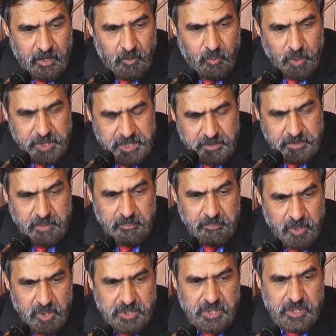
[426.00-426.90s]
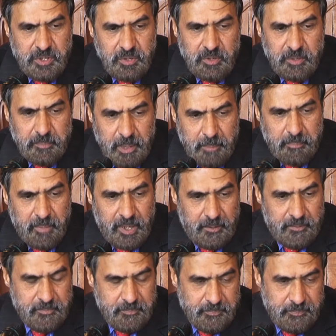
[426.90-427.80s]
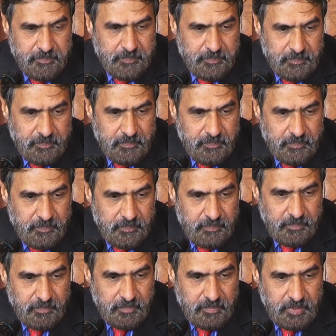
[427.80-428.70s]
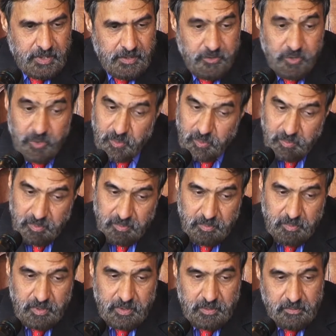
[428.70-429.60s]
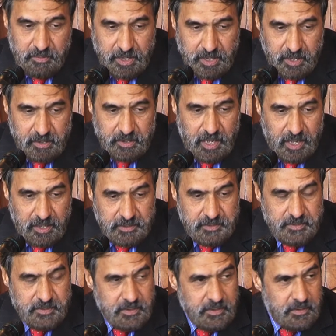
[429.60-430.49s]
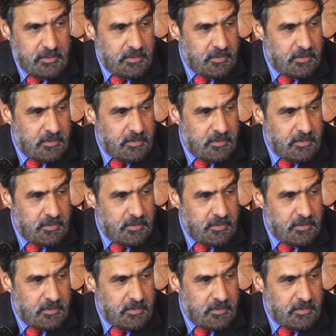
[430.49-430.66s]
What is important to remember and to recognize